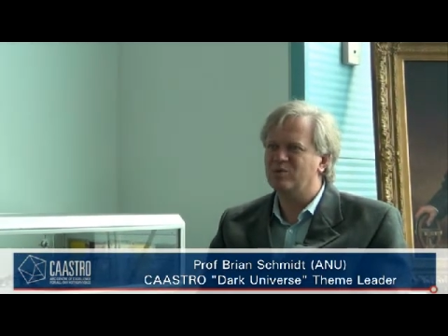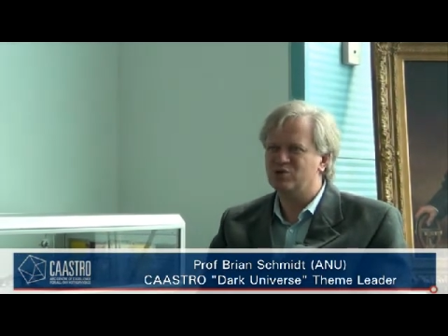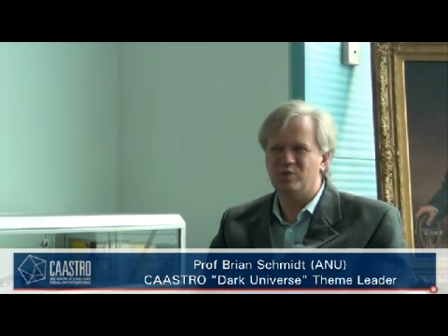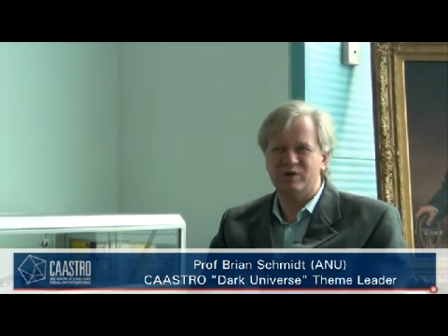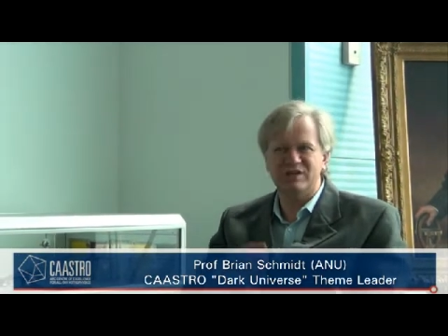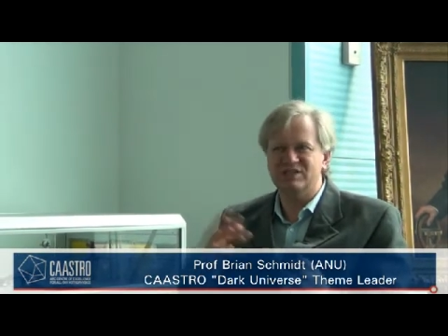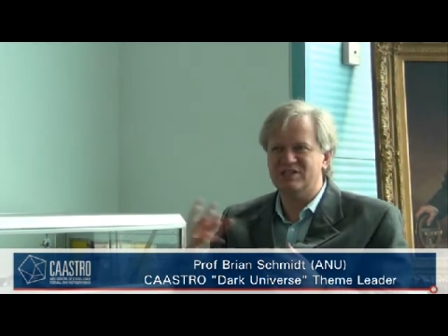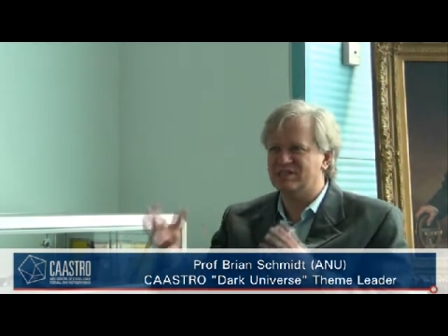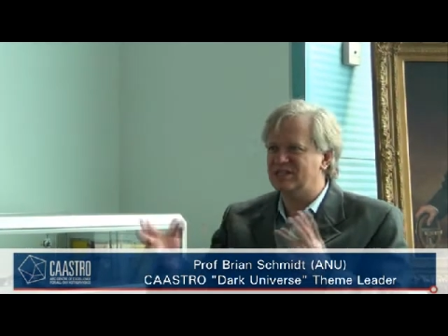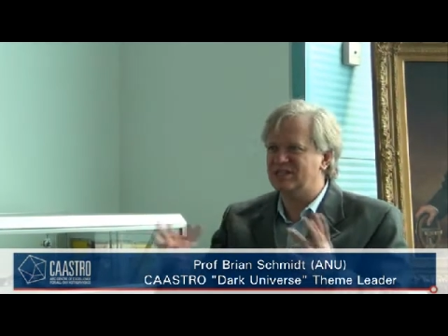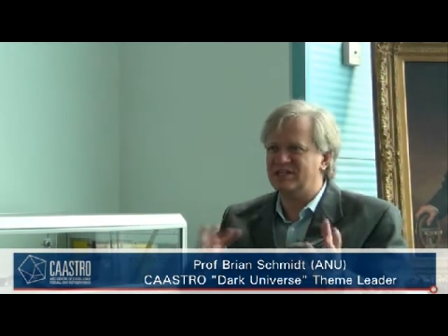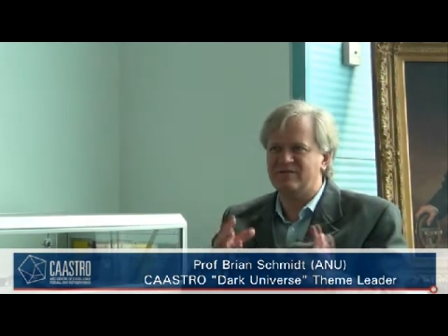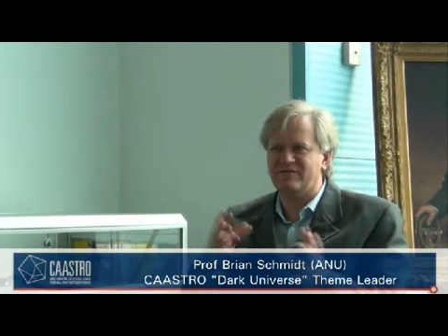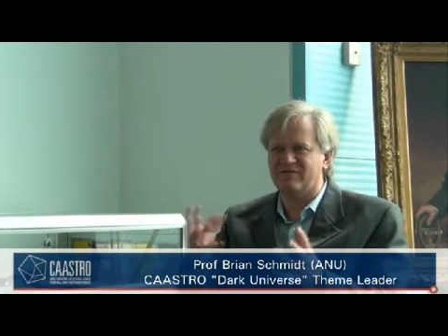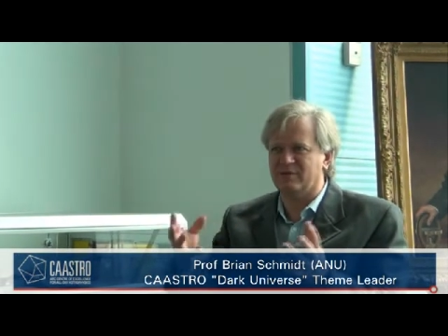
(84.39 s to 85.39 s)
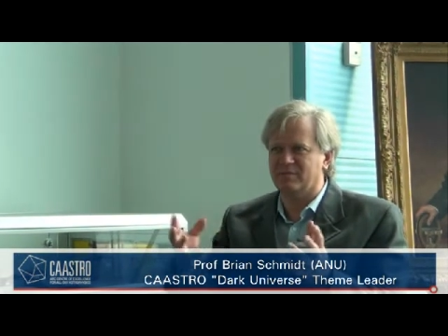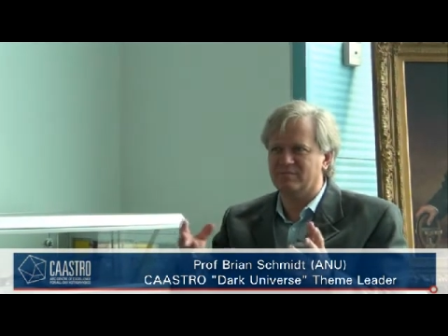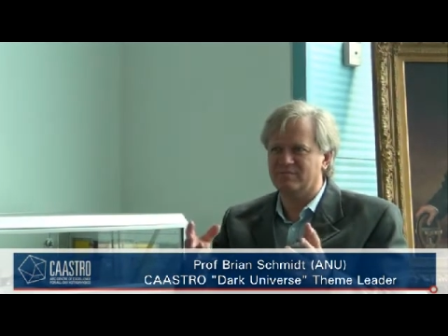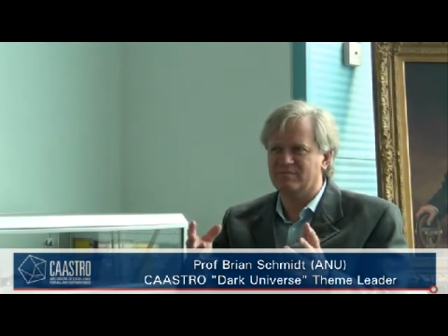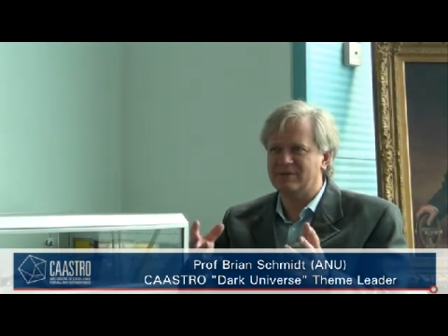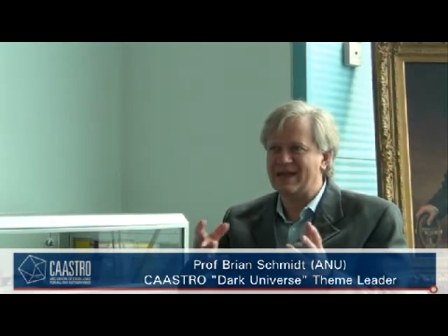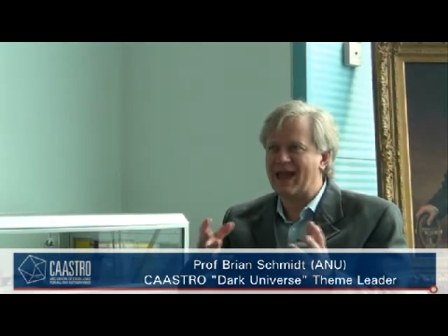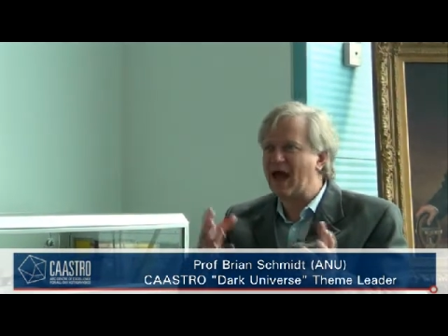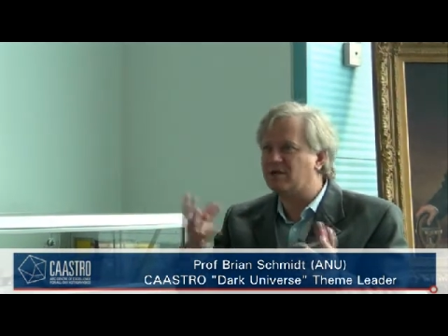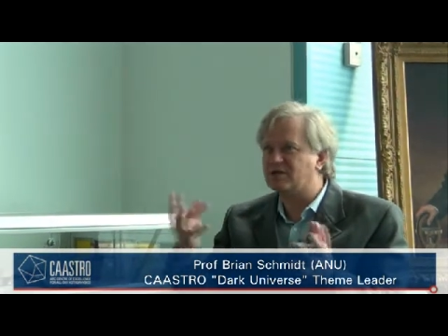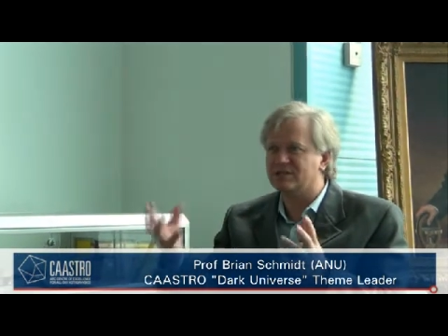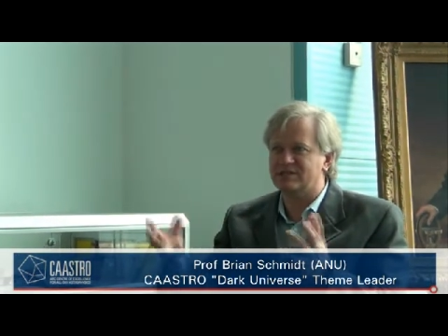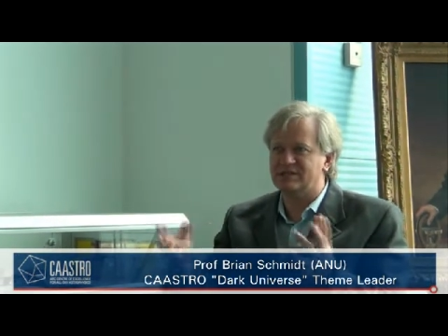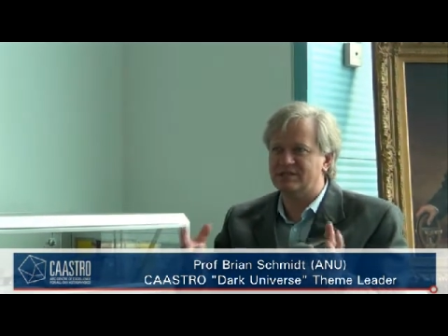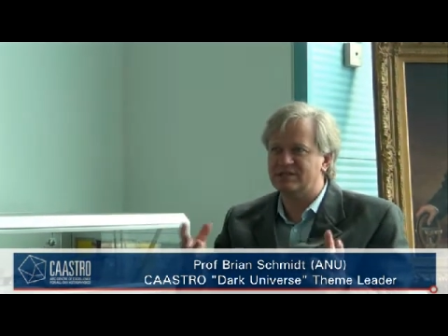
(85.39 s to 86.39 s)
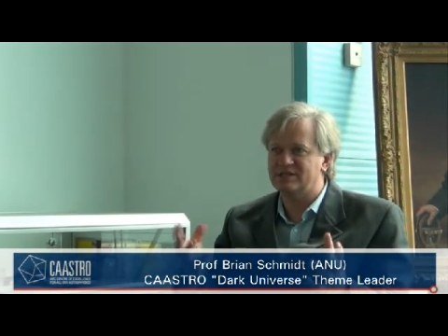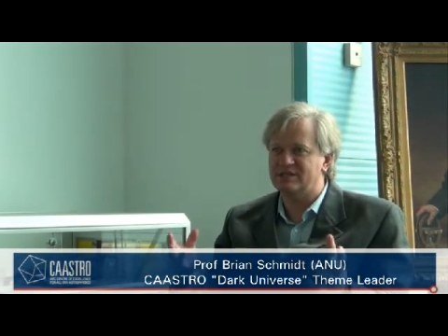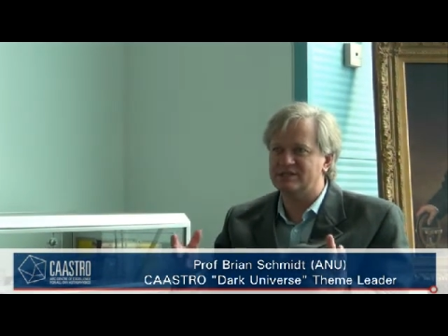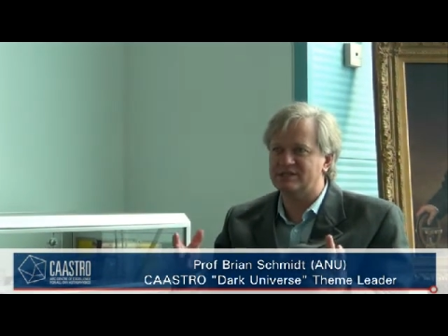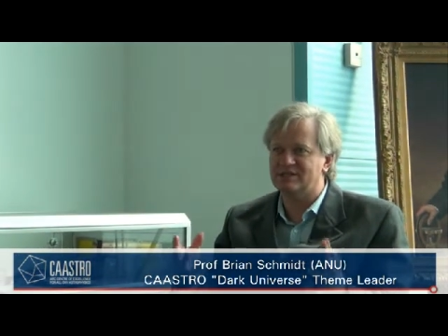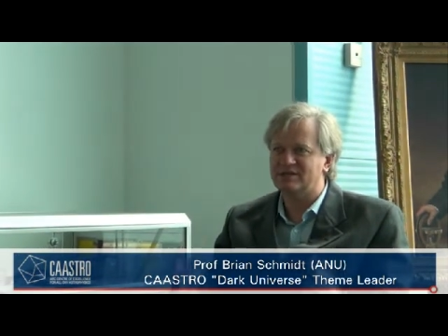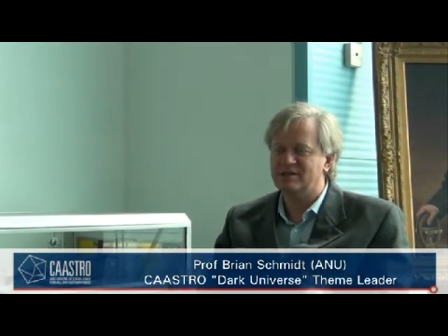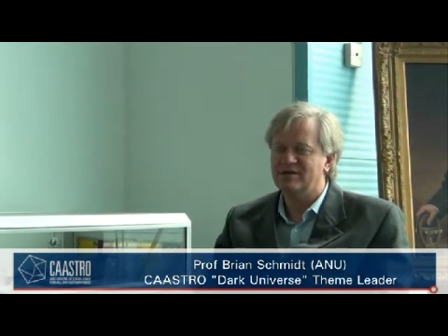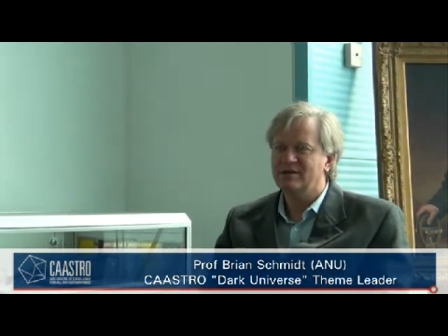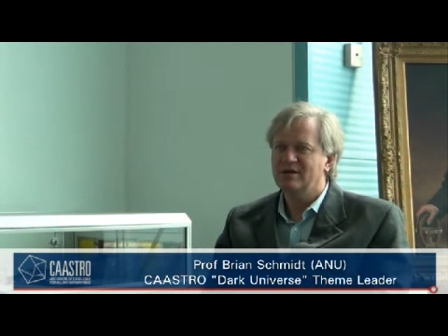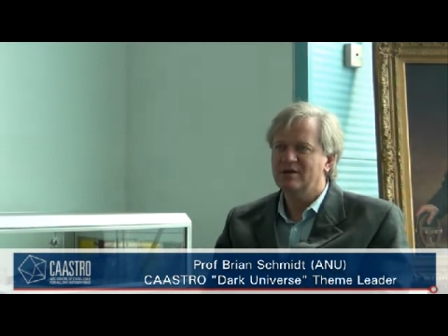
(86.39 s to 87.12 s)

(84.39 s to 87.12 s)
which we could see from galaxies,